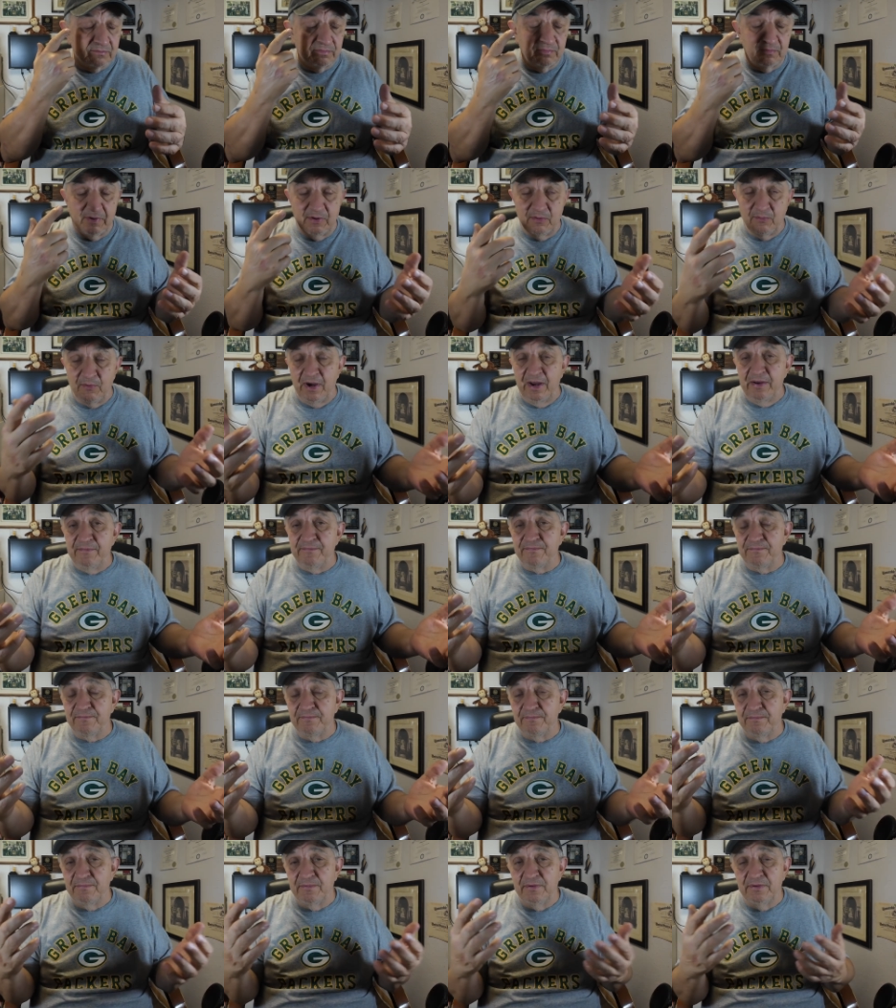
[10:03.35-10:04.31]
My
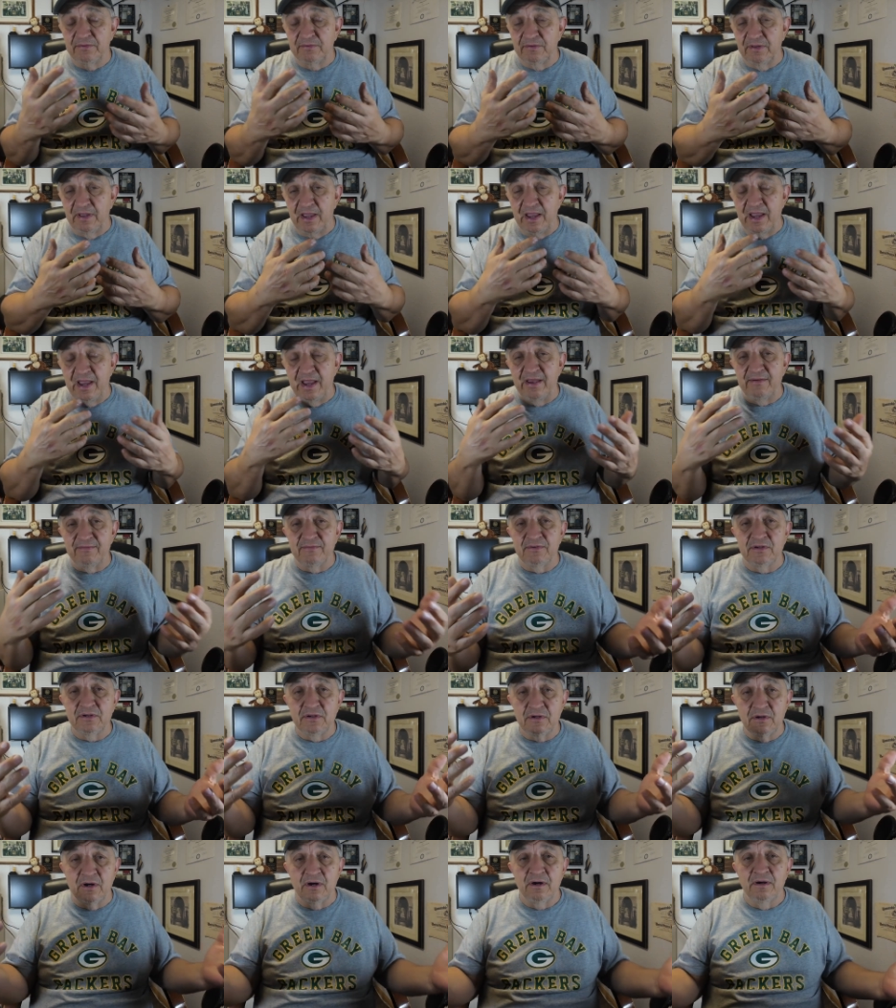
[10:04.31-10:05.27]
wife is an
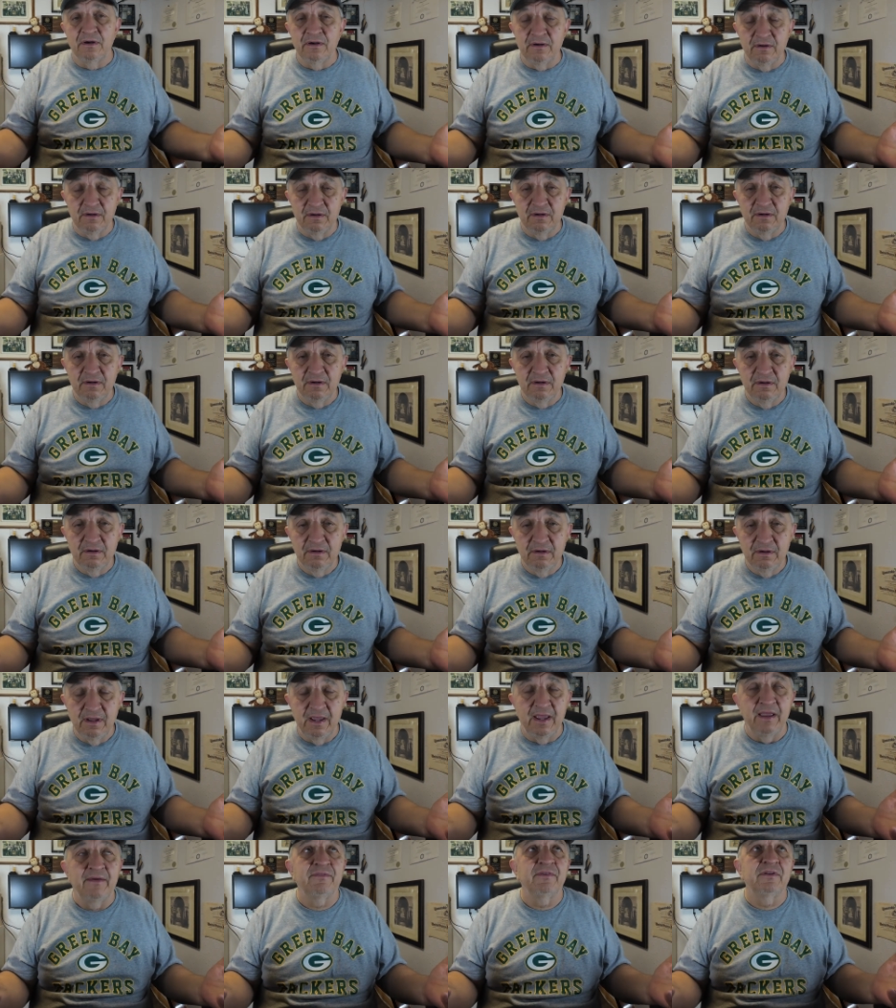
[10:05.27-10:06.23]
avid gardener.
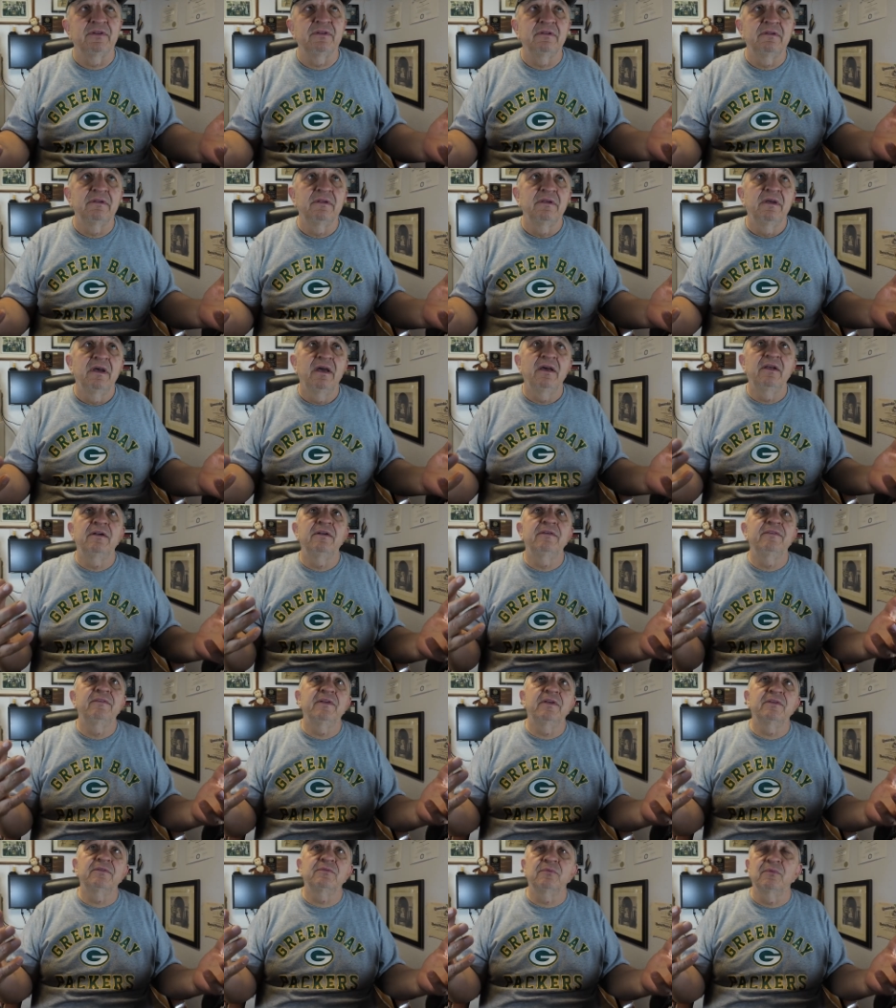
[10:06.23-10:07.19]
Avid. I
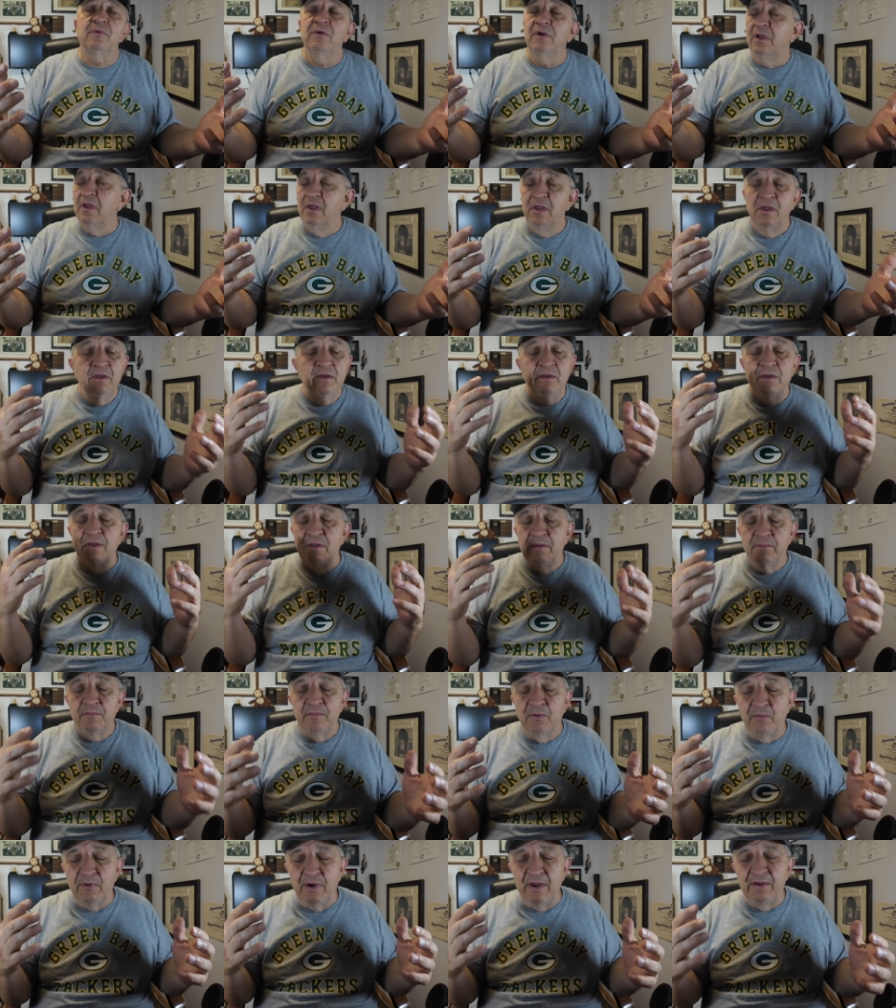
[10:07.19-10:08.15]
don't even know.
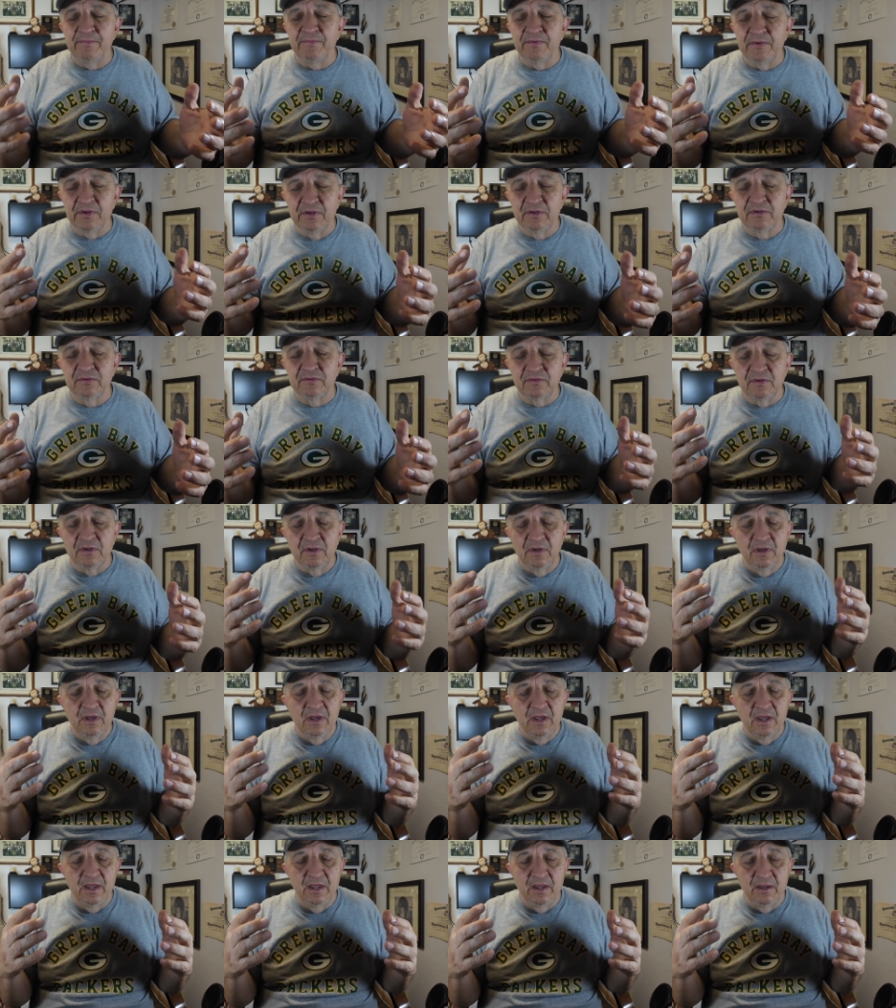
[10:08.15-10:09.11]
My wife is
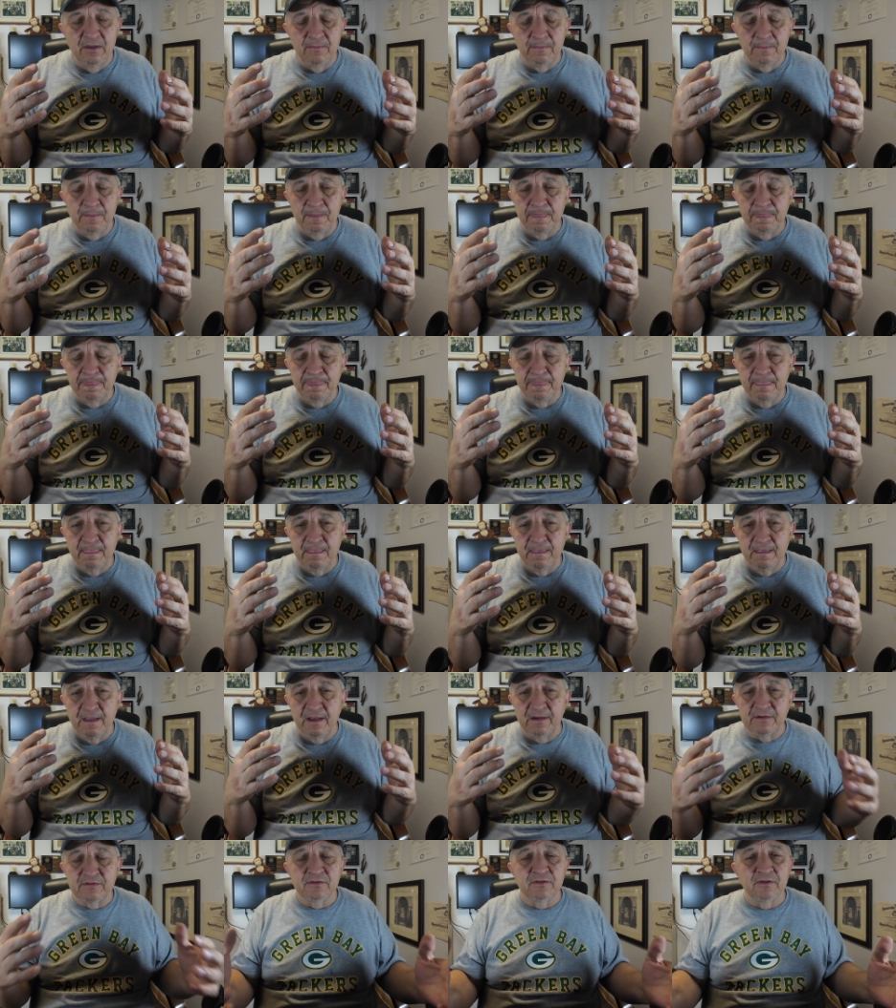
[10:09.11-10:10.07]
a
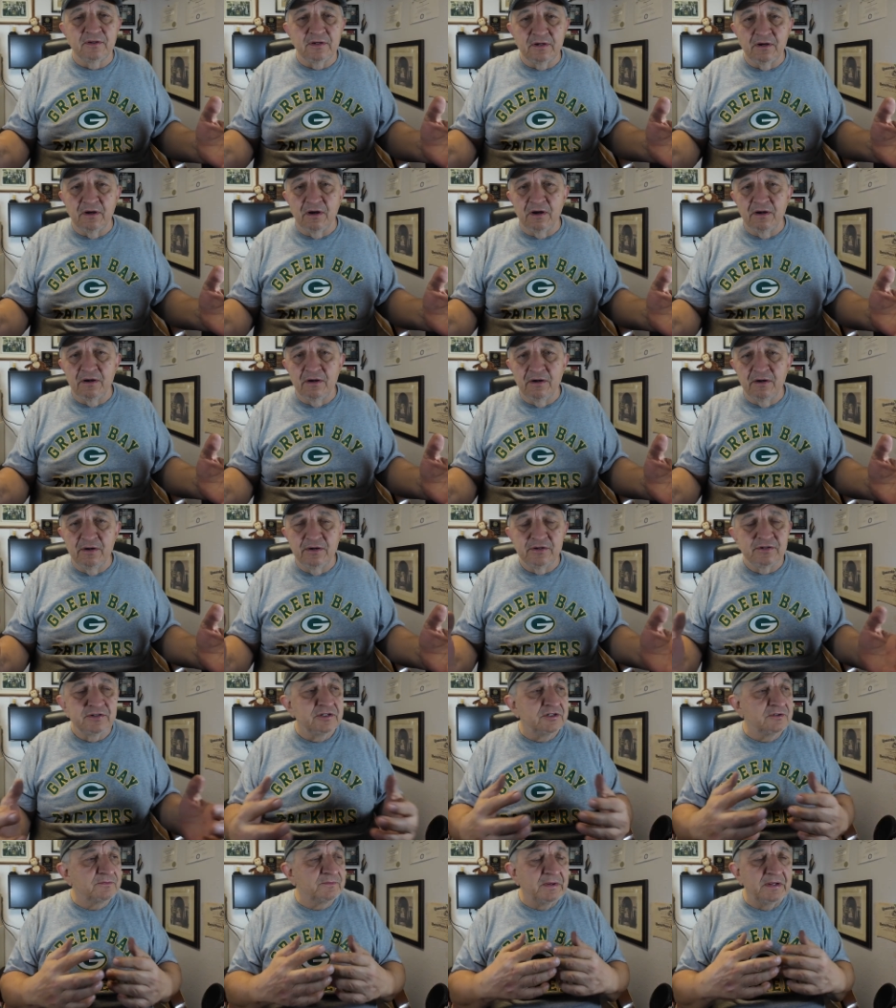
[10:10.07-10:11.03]
excellent gardener,
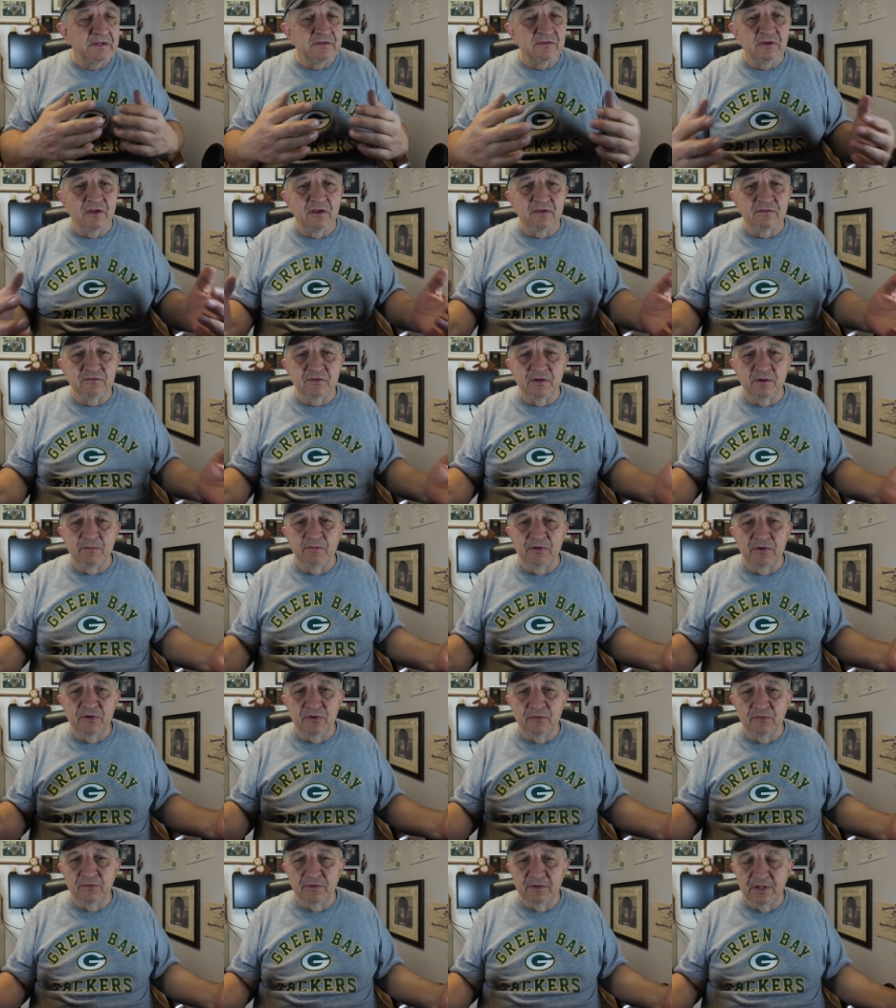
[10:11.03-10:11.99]
and she spends all summer
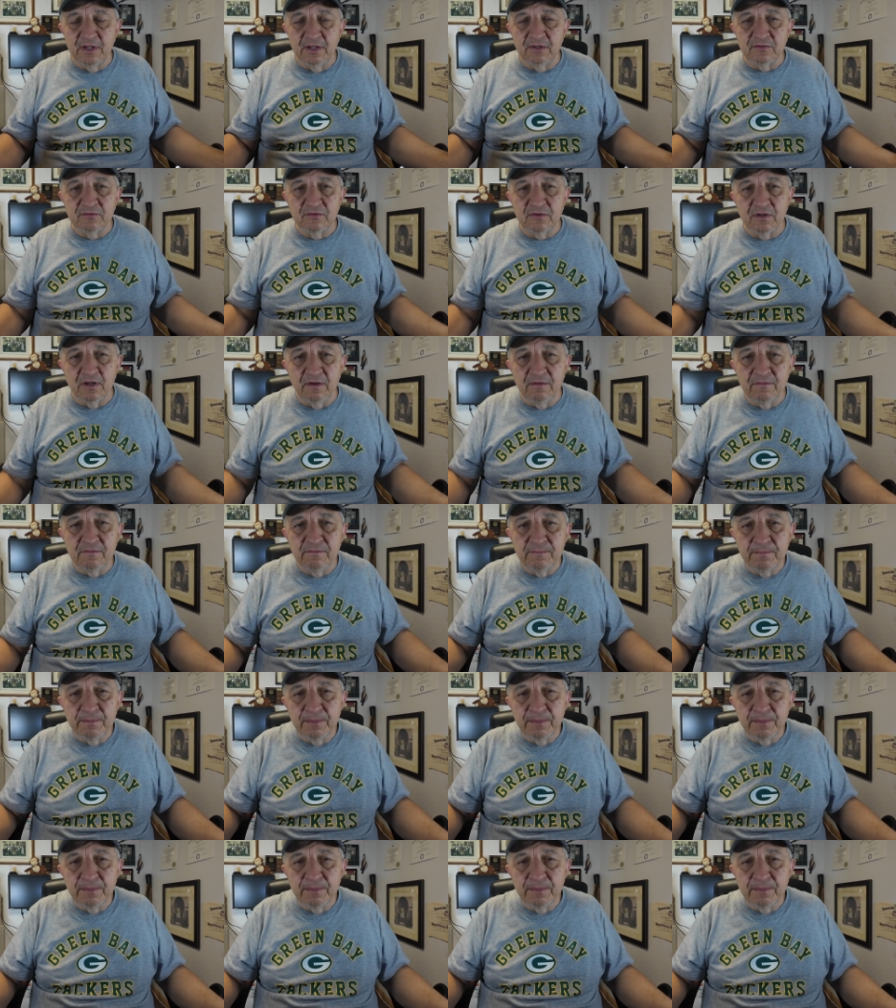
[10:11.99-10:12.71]
doing that stuff.